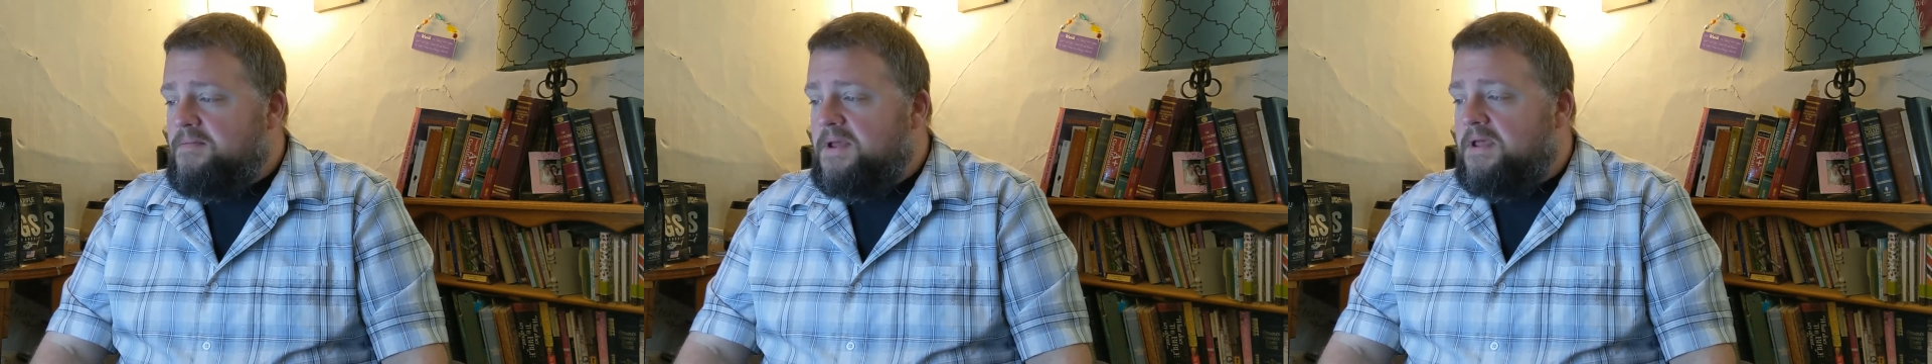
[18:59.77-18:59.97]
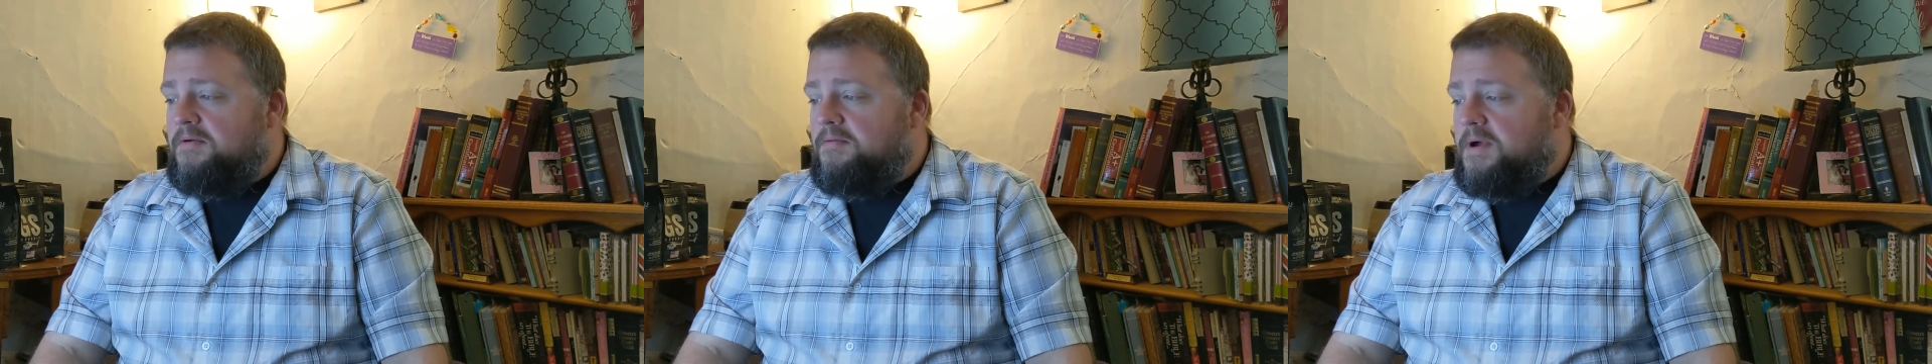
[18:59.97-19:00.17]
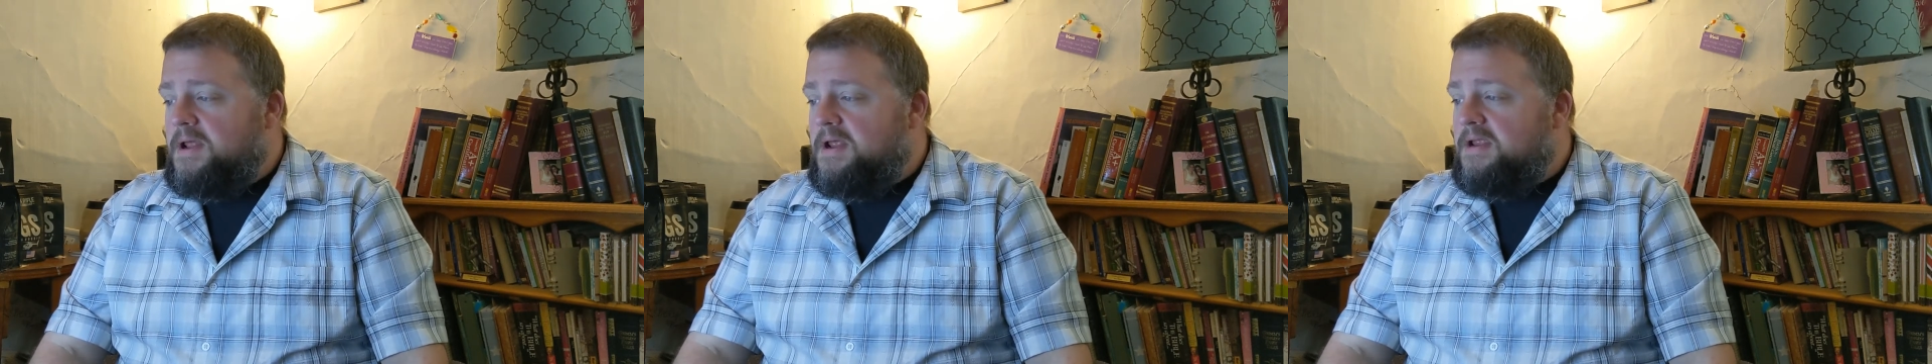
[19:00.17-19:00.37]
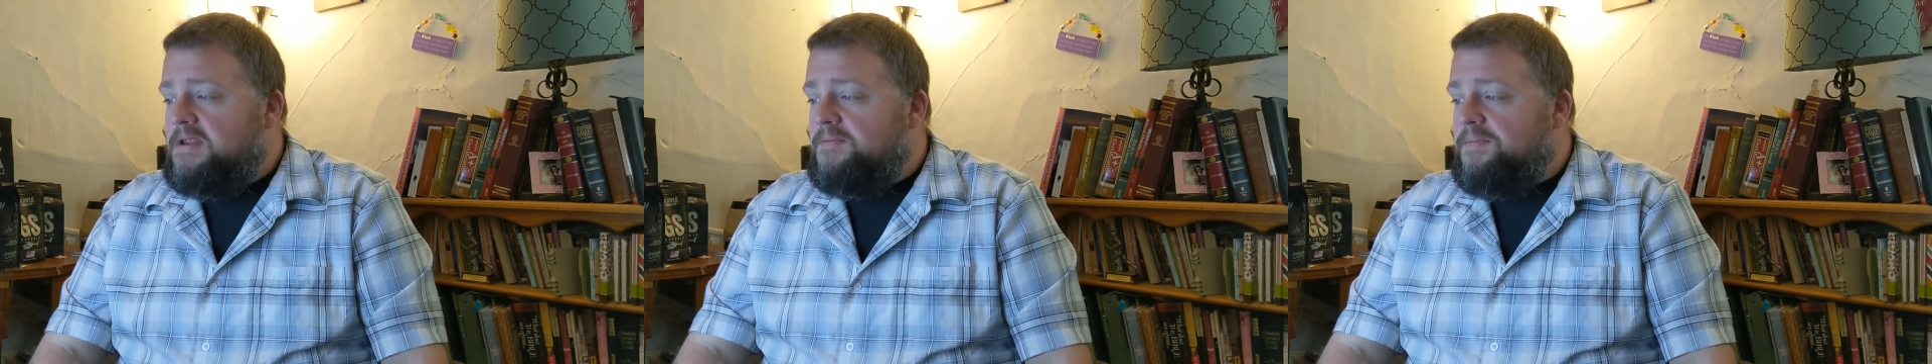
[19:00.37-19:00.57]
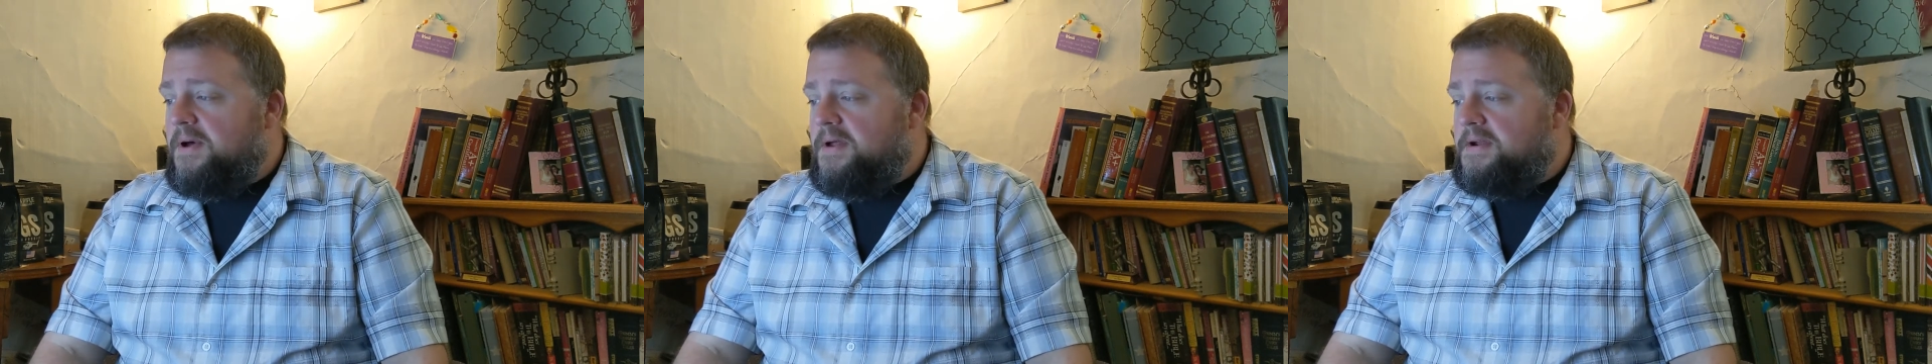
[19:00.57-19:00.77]
being ready
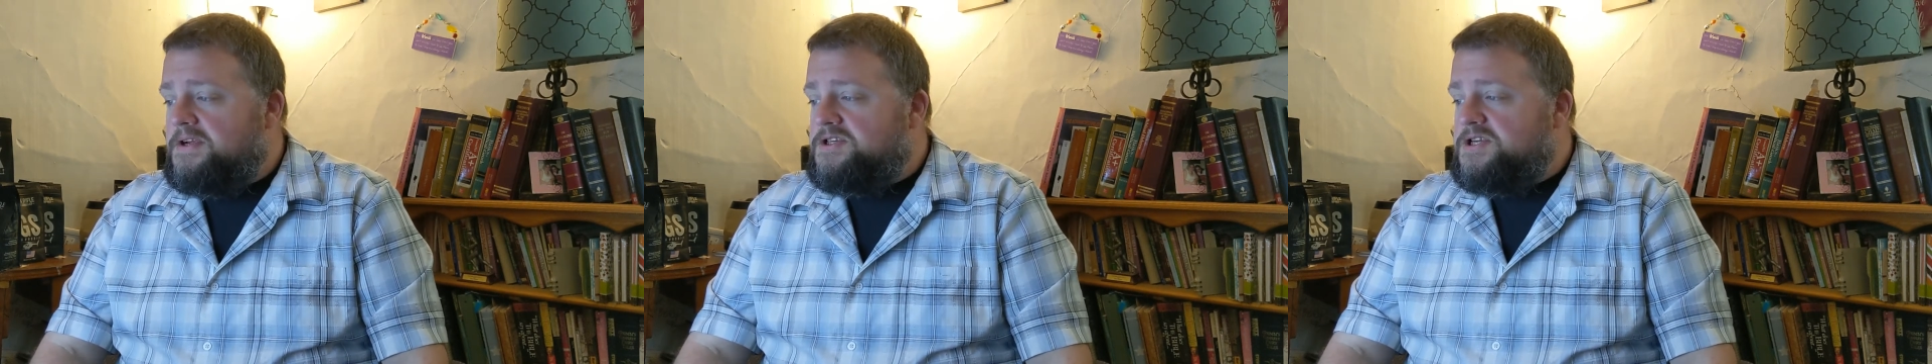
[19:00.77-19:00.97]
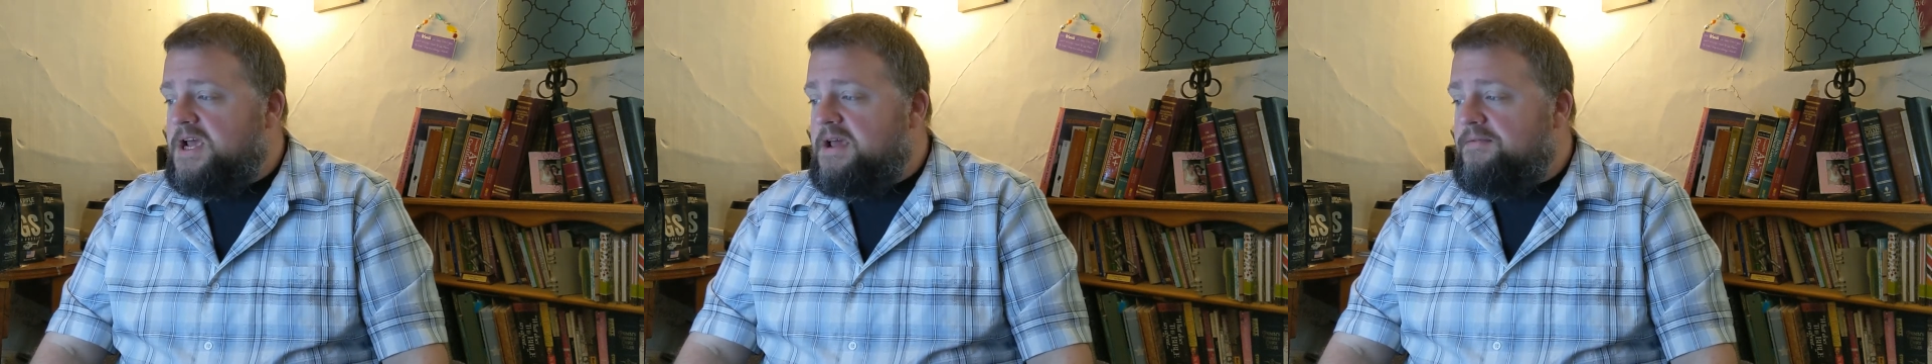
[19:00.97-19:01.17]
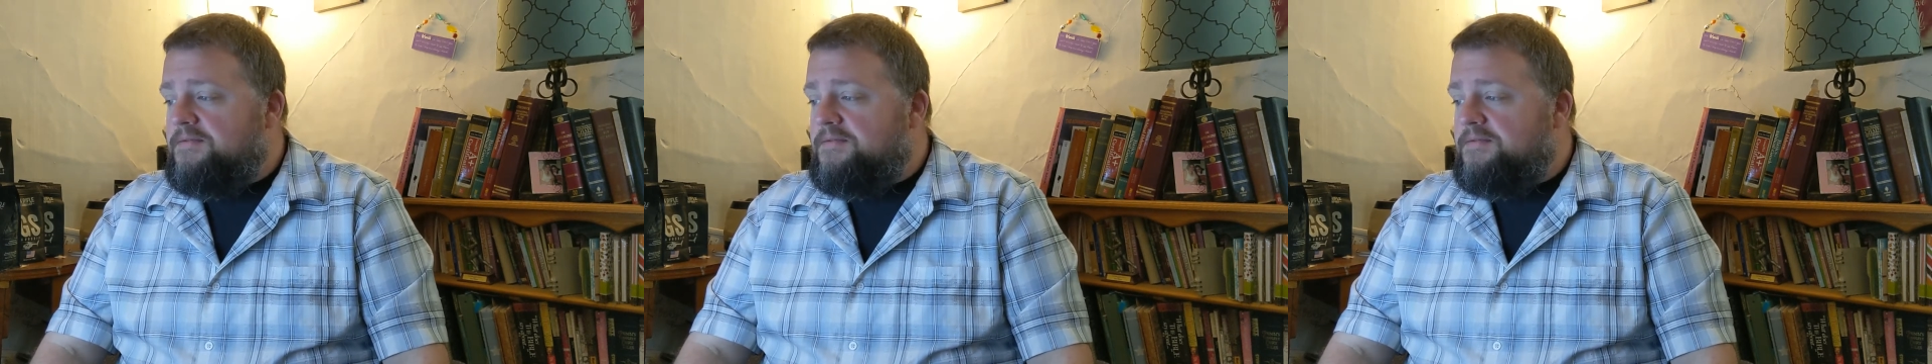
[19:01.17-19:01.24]
to punish